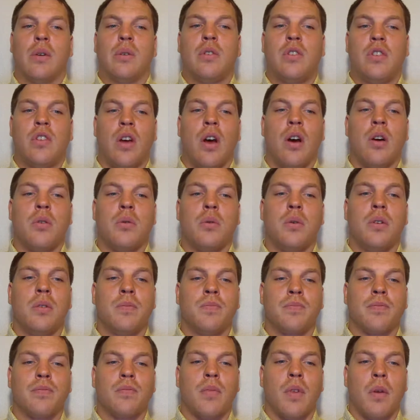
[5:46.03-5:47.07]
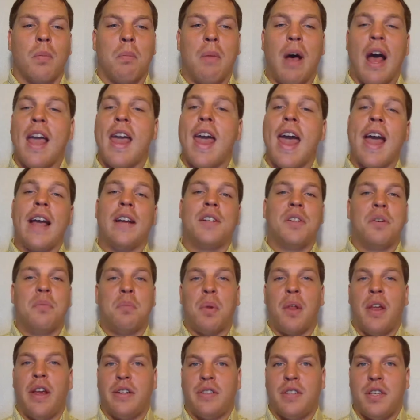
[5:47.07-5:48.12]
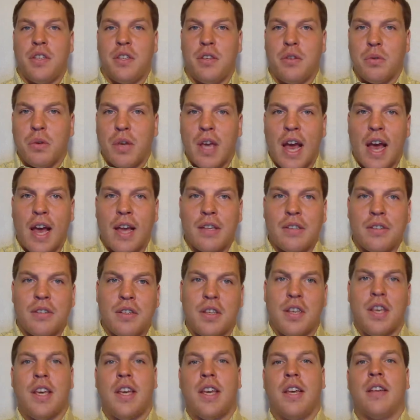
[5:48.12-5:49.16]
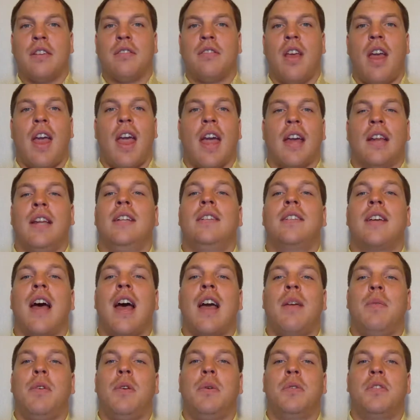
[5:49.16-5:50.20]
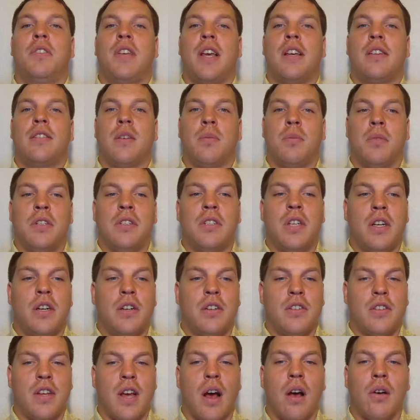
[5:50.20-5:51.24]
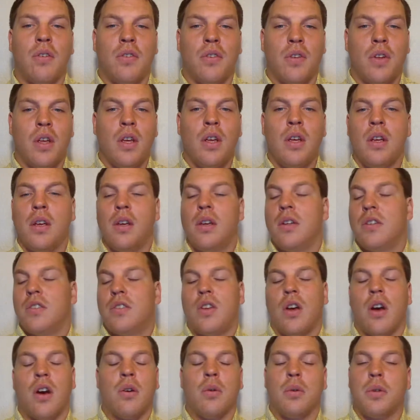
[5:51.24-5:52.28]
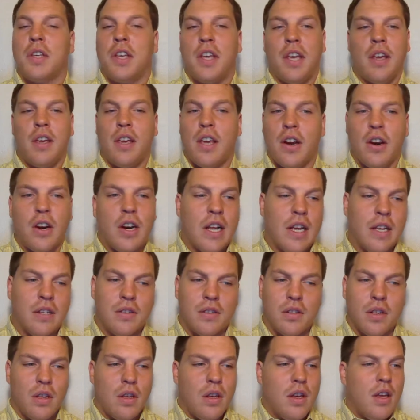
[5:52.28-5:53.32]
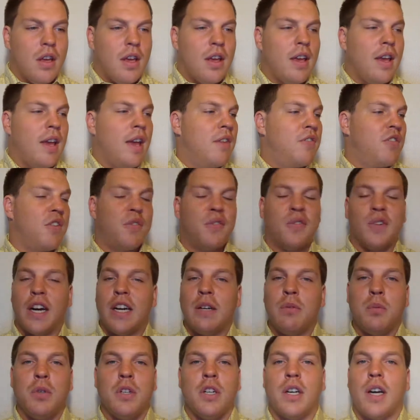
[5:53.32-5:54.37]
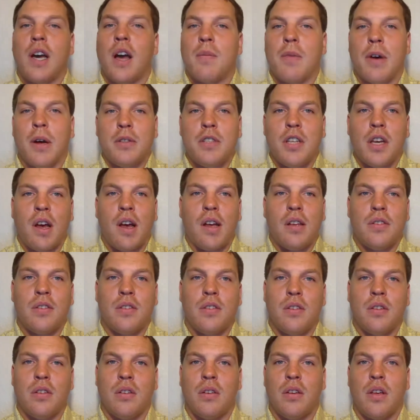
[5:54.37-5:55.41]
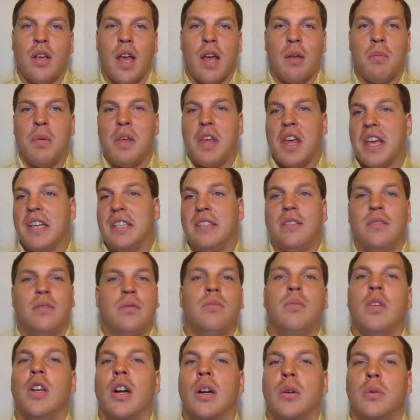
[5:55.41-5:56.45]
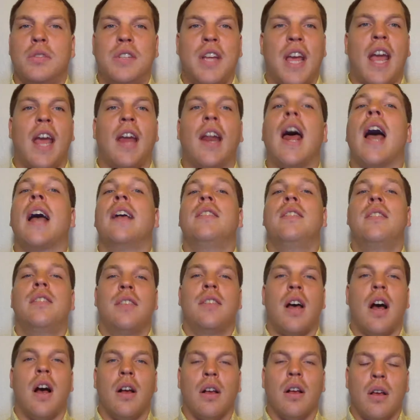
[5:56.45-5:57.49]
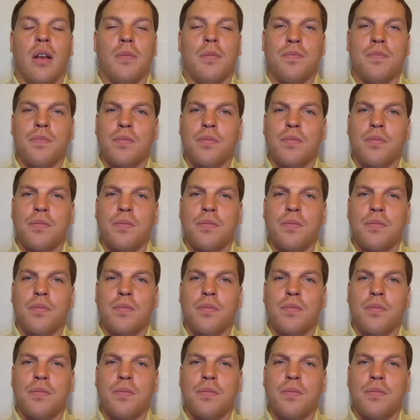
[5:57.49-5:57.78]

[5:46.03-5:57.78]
So my action plan to you guys is anytime you say something to yourself, so here it is. If a friend were to come up to us and be like, Dan, I suck,